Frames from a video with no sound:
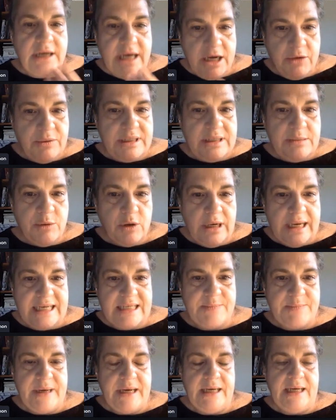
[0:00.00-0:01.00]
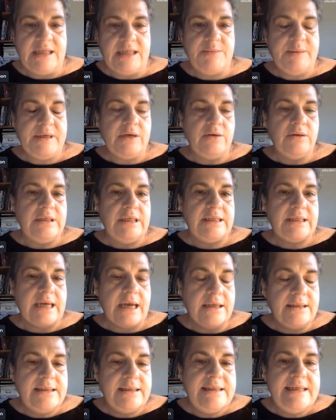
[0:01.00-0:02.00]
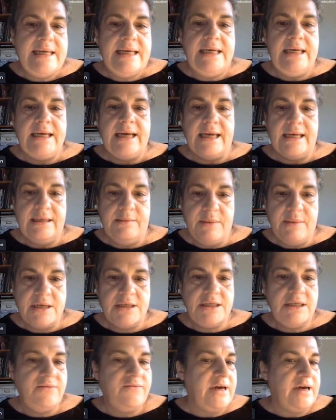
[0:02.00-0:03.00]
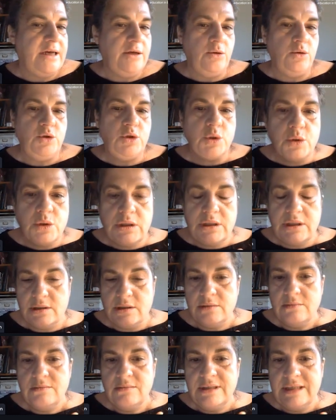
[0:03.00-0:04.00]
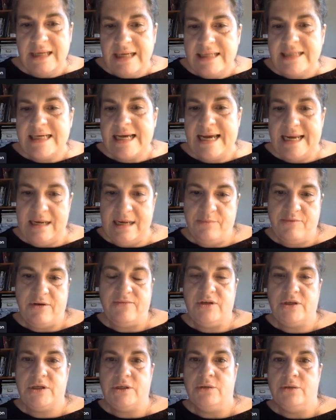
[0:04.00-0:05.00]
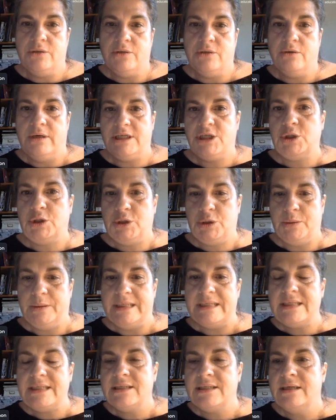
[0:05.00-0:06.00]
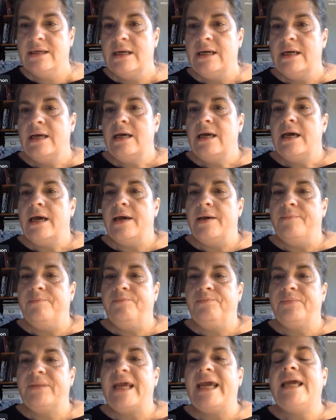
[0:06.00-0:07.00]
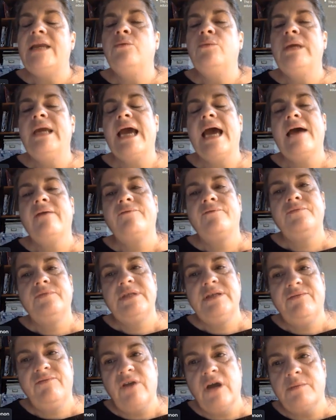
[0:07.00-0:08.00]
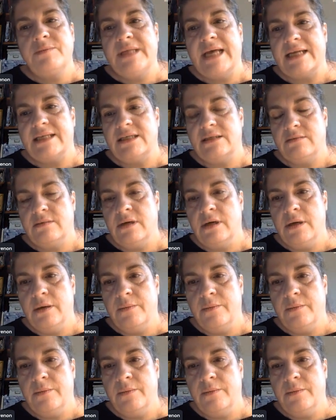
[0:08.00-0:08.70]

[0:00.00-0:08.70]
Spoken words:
equitable experience because it's entertaining and immersive, and you don't need any previous knowledge to do it. And we have developed that